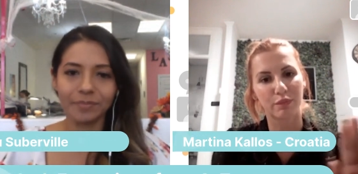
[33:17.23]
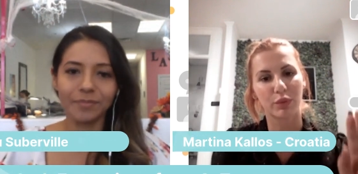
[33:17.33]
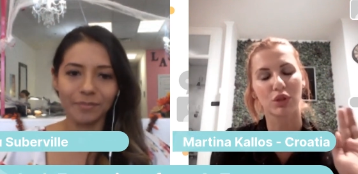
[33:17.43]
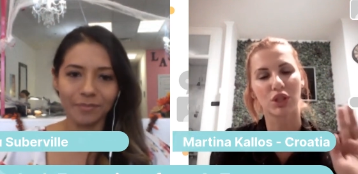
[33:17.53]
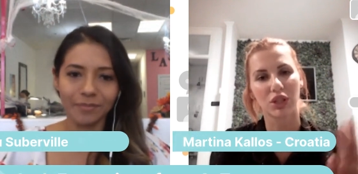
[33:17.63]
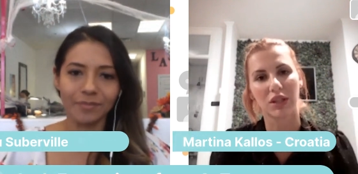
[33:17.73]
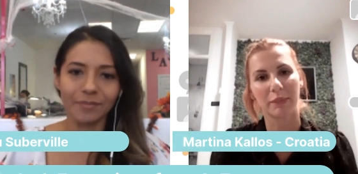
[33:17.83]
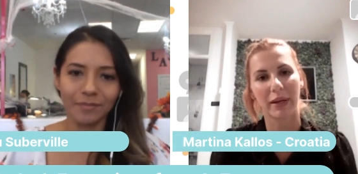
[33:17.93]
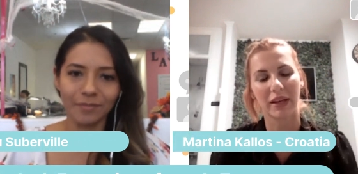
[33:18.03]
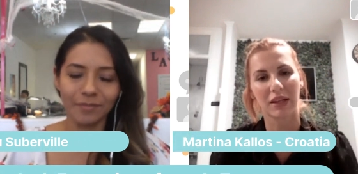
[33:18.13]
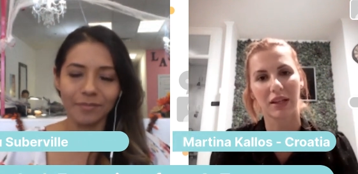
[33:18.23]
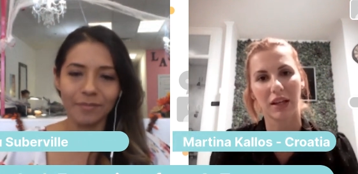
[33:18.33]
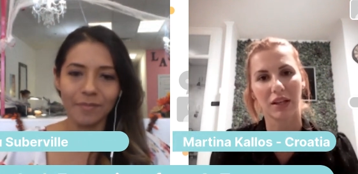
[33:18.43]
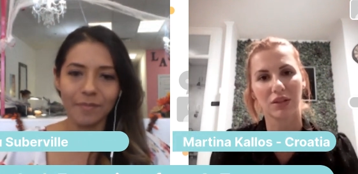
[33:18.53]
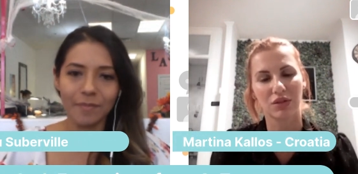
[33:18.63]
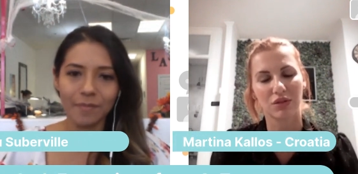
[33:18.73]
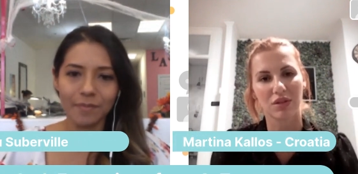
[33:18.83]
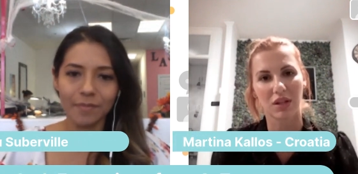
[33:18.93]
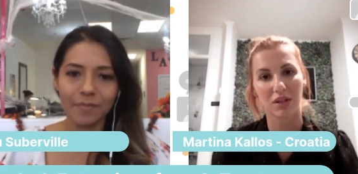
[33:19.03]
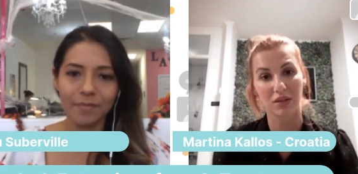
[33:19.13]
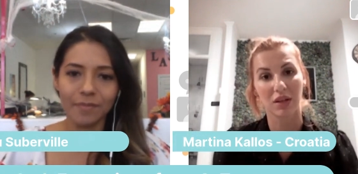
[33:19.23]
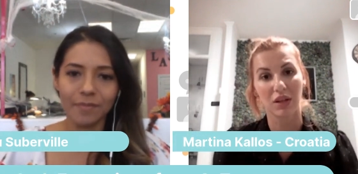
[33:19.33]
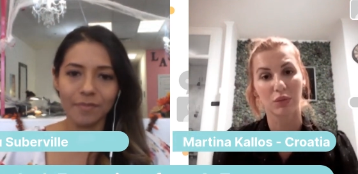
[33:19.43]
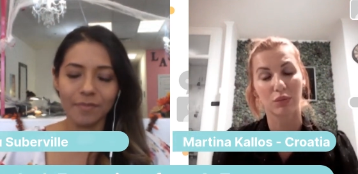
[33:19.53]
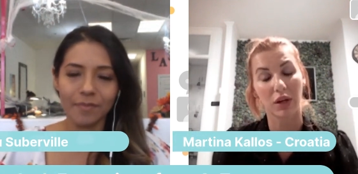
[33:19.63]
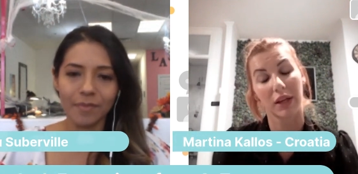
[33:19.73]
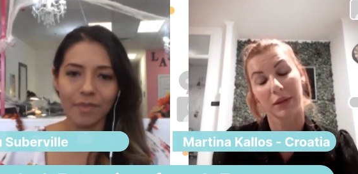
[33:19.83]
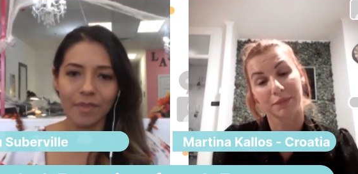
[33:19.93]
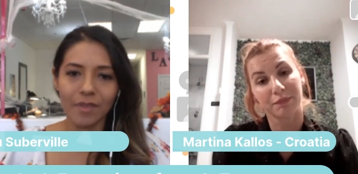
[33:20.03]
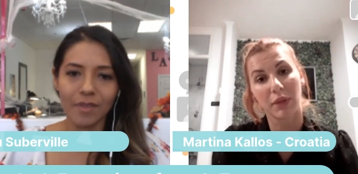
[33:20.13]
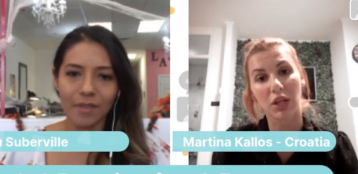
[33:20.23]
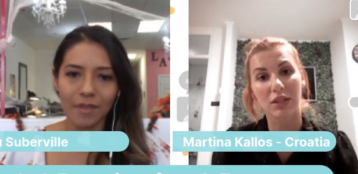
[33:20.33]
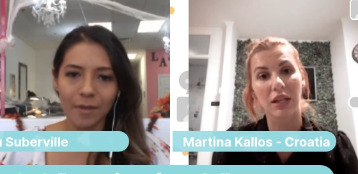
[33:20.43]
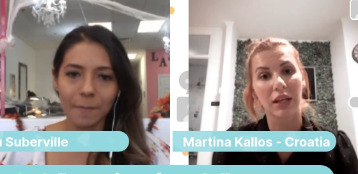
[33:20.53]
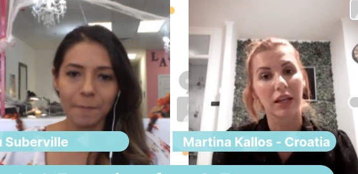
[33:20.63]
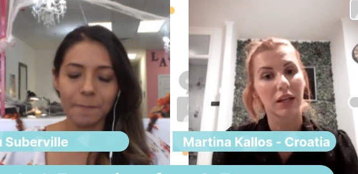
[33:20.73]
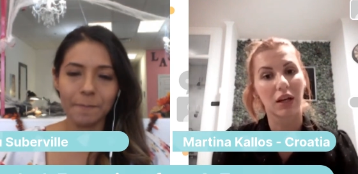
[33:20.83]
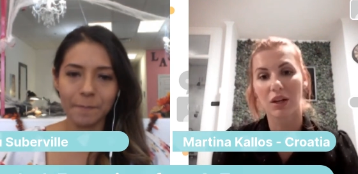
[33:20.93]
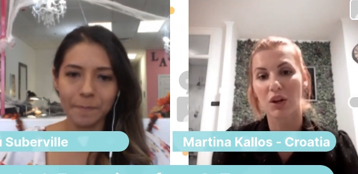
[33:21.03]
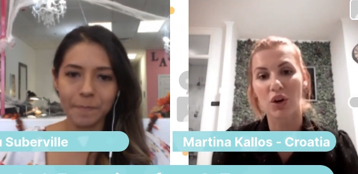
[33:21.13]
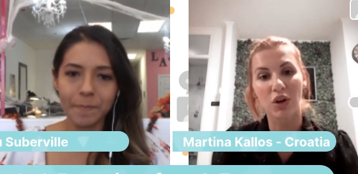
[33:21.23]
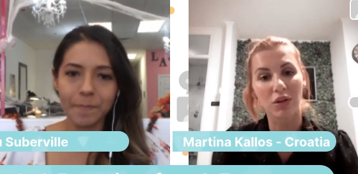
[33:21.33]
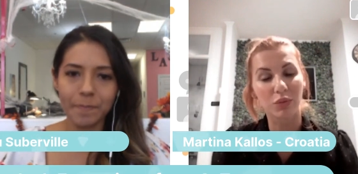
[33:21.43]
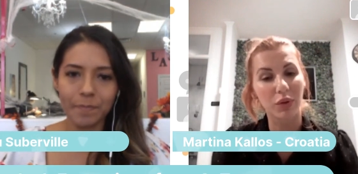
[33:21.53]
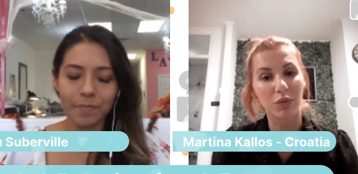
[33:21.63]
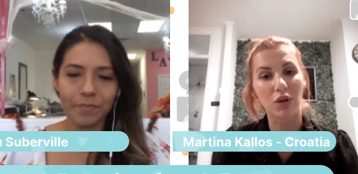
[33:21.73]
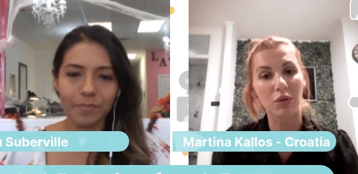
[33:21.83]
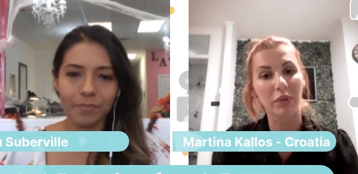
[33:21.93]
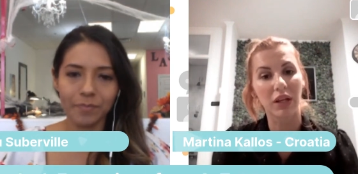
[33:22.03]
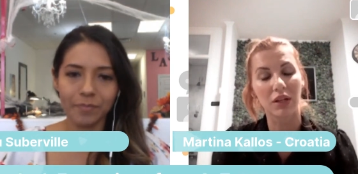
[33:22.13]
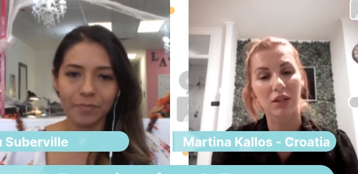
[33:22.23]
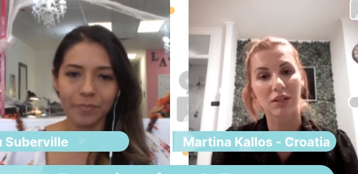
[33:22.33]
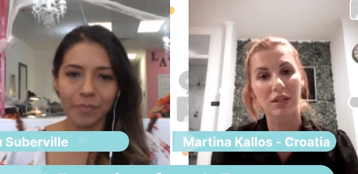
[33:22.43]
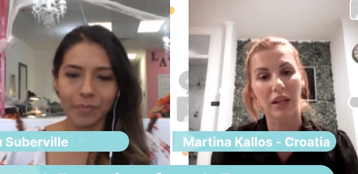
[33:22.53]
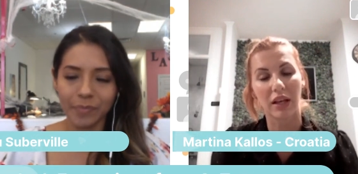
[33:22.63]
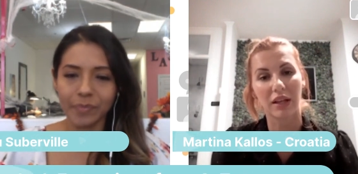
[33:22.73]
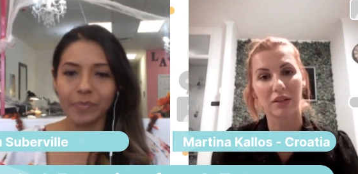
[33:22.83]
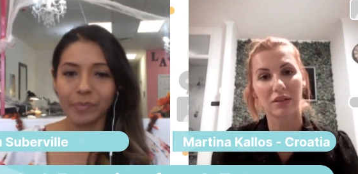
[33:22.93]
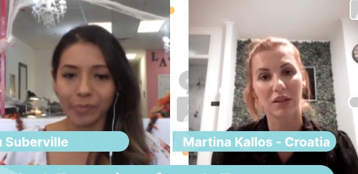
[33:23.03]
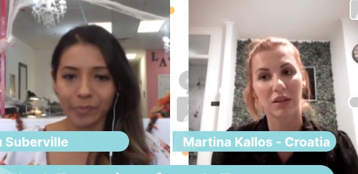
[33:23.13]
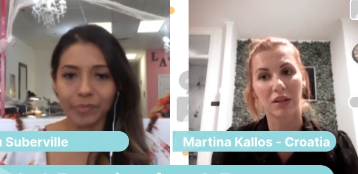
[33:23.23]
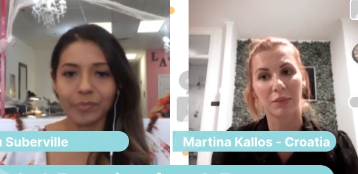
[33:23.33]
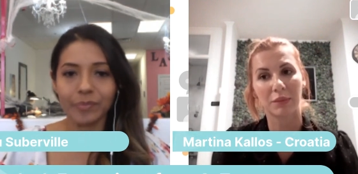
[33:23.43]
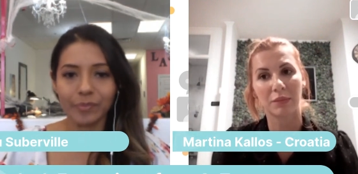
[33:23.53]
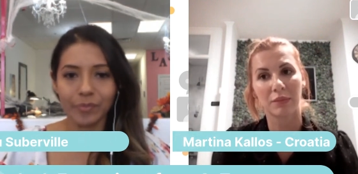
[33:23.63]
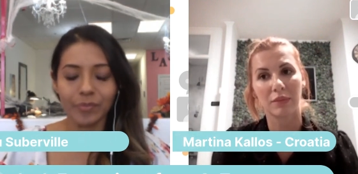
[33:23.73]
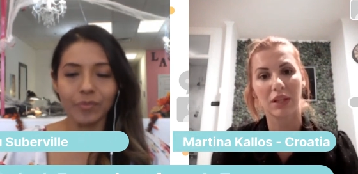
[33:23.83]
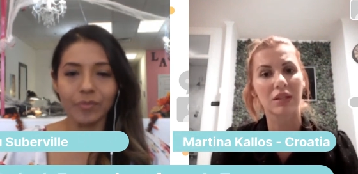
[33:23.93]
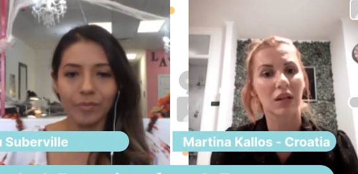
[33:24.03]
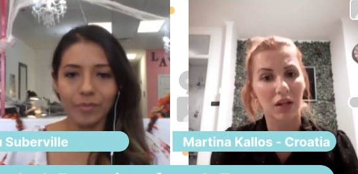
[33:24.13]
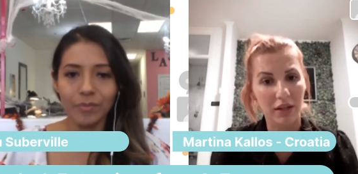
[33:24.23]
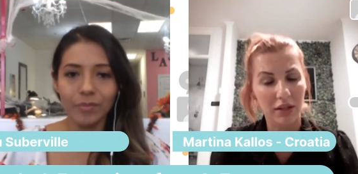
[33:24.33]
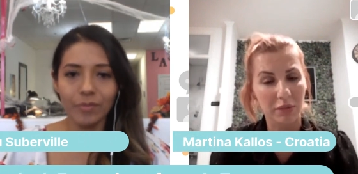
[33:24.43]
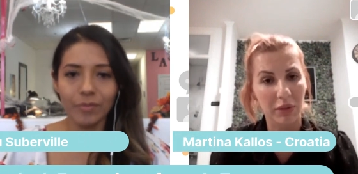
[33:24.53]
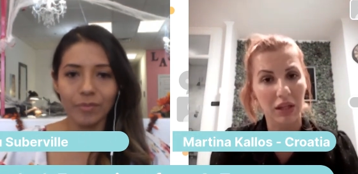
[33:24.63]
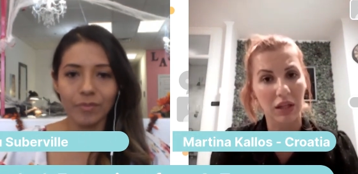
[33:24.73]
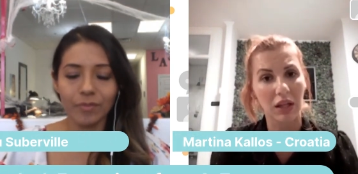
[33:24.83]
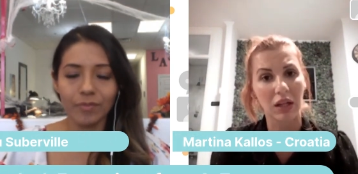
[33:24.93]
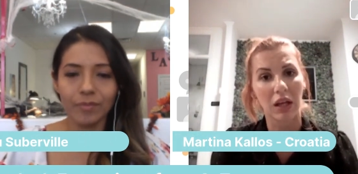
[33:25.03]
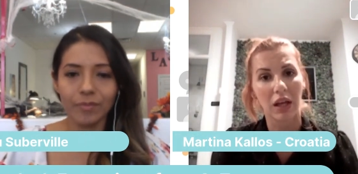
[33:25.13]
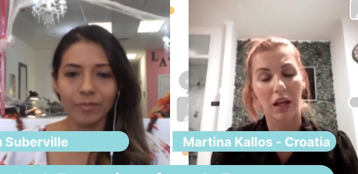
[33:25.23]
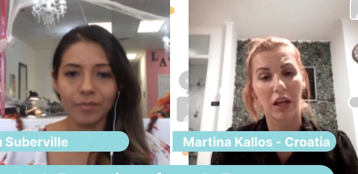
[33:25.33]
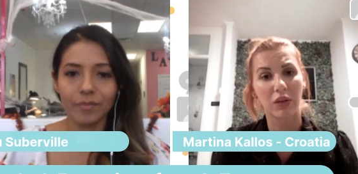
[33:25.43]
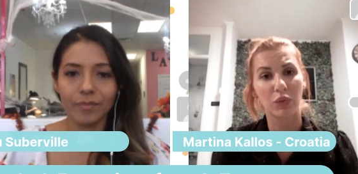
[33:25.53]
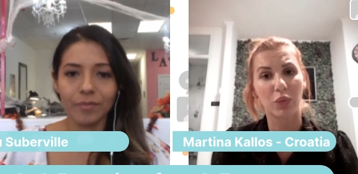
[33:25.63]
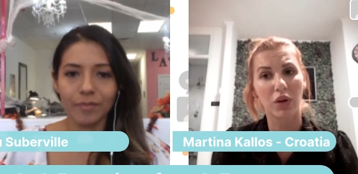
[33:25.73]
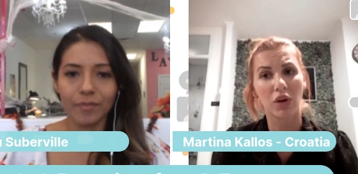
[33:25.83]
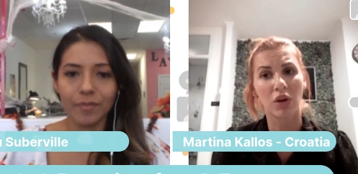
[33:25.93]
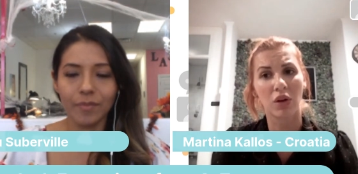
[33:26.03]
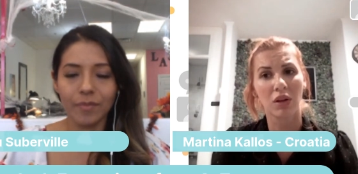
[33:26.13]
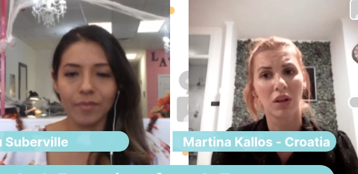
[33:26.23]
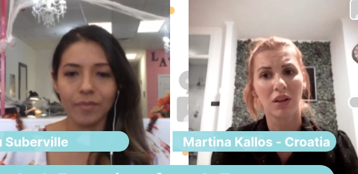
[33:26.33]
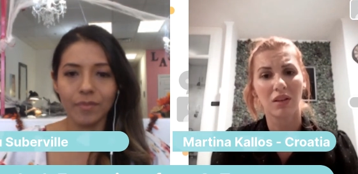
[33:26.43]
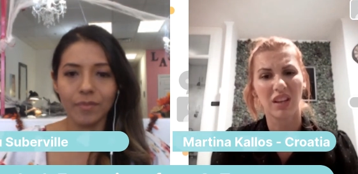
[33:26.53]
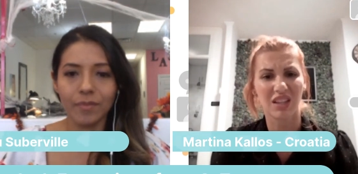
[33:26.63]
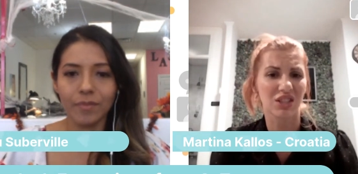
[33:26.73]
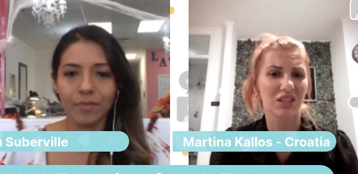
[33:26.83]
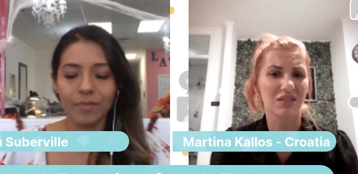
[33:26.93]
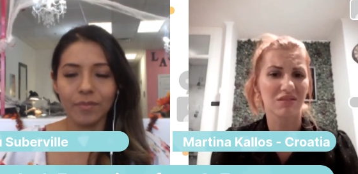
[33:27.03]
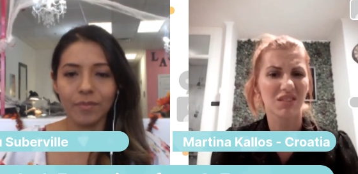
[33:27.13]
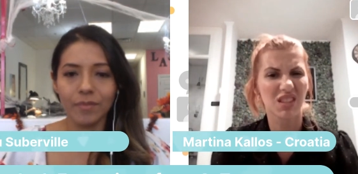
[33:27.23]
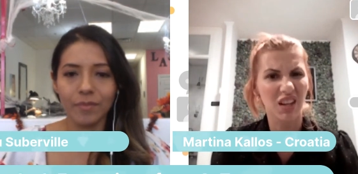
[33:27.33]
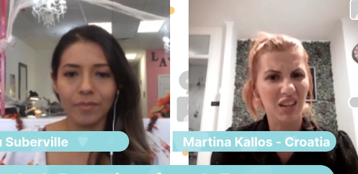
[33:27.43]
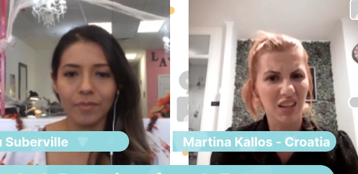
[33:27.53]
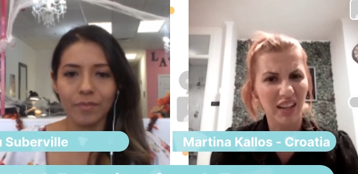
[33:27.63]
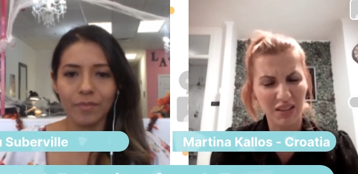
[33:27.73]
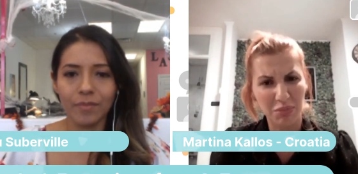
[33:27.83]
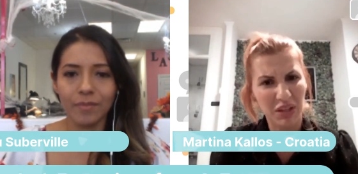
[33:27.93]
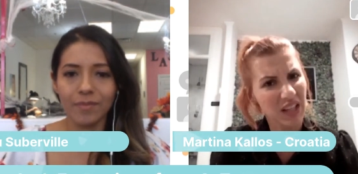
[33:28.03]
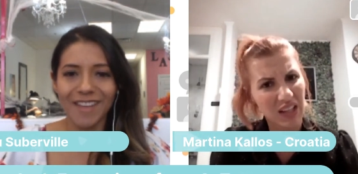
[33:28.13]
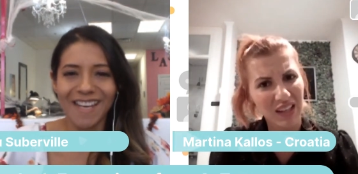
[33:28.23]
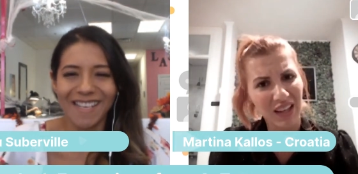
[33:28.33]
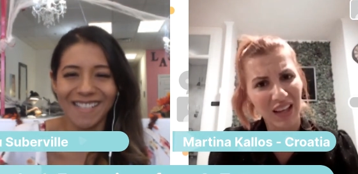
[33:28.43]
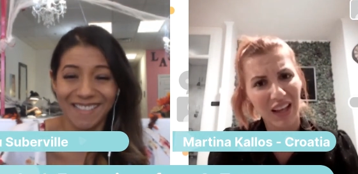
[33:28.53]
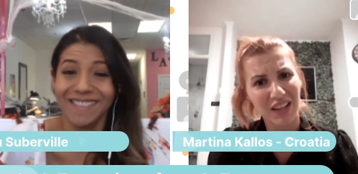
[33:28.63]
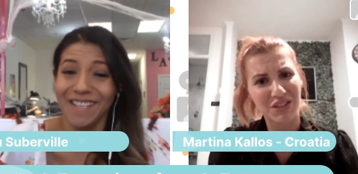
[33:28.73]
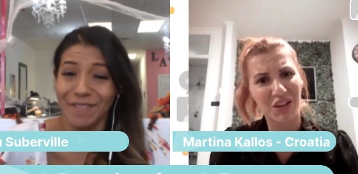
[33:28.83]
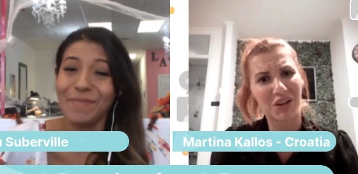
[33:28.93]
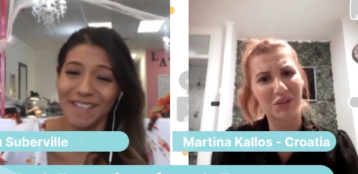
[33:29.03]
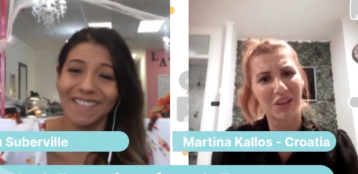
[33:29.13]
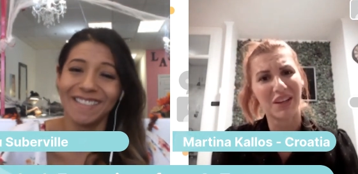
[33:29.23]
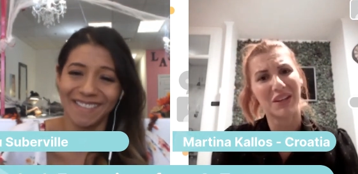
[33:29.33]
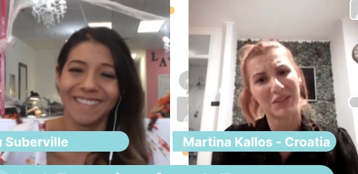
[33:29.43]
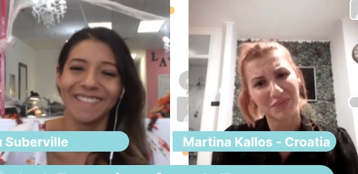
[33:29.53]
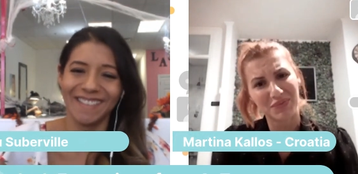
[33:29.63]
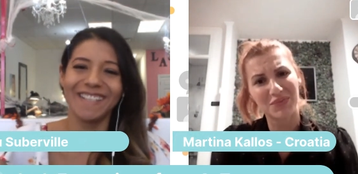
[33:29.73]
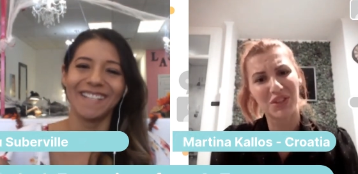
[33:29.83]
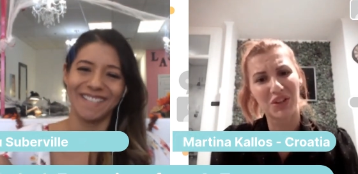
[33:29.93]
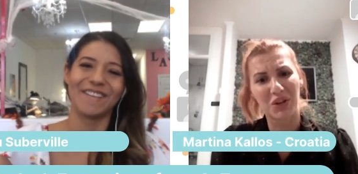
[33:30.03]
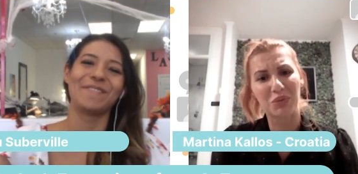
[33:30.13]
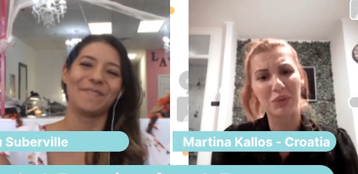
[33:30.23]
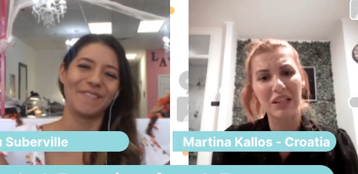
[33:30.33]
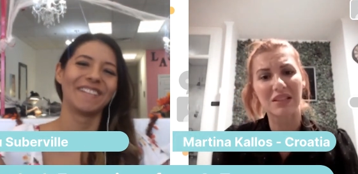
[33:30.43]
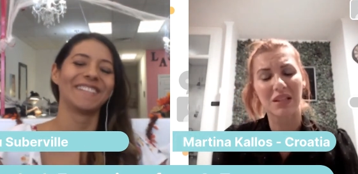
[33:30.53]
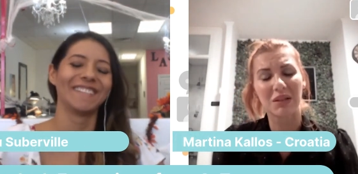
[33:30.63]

Speaker 1: push in the back and to start working, because we were all beginners, and it's hard at the beginning, and we all actually suck at the beginning. So, we need